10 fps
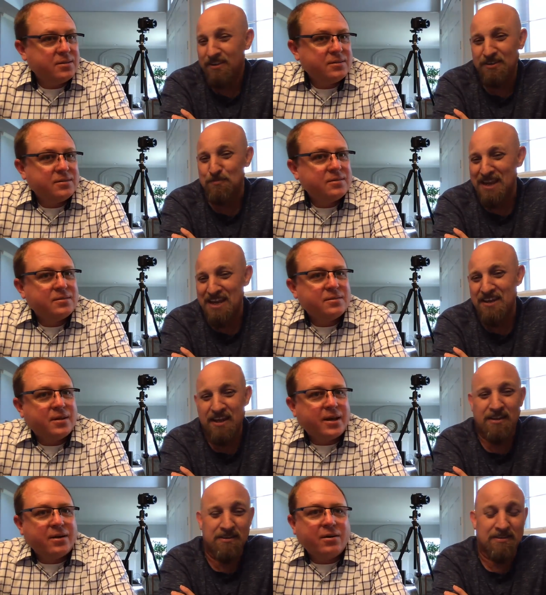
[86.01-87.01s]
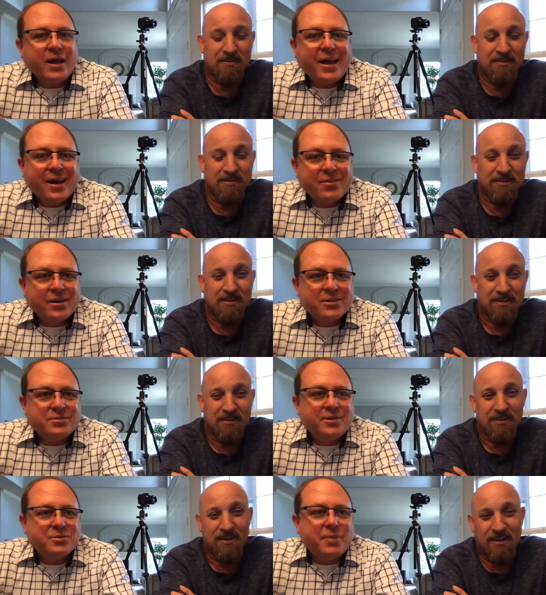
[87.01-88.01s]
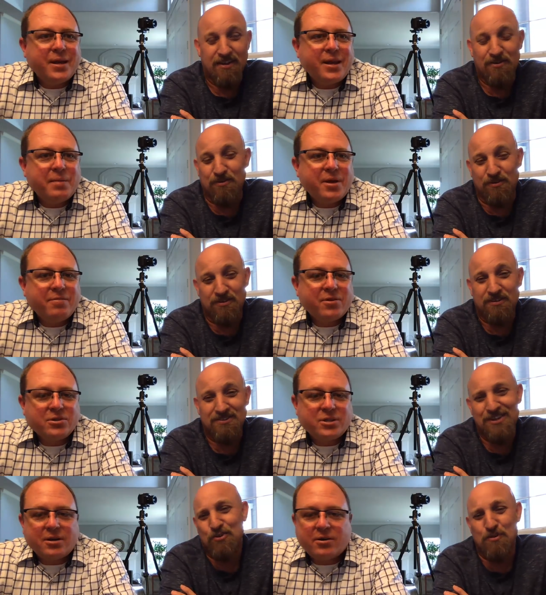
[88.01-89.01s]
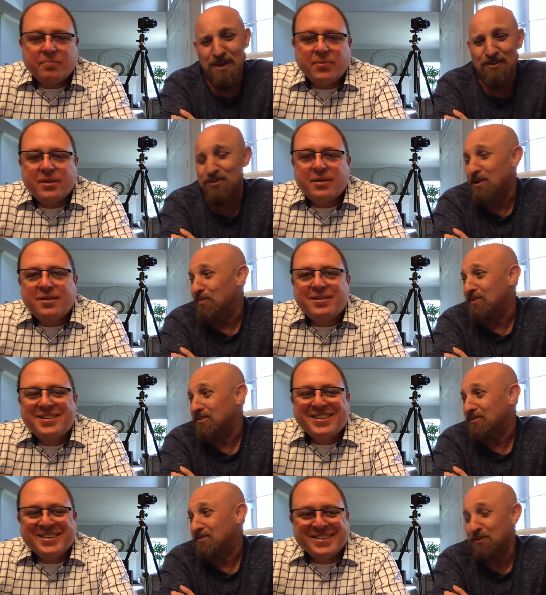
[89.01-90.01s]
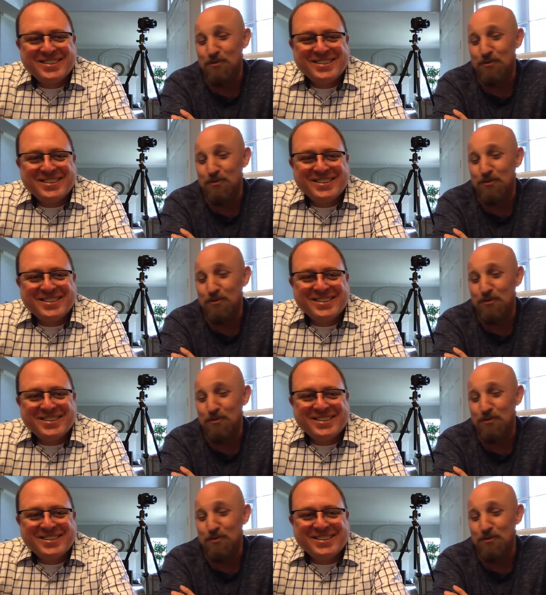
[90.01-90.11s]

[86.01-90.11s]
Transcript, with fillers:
Speaker 1: is May Day. I don't know. Hey, out there is, is May Day, May 1st. Cinco de Mayo's coming. So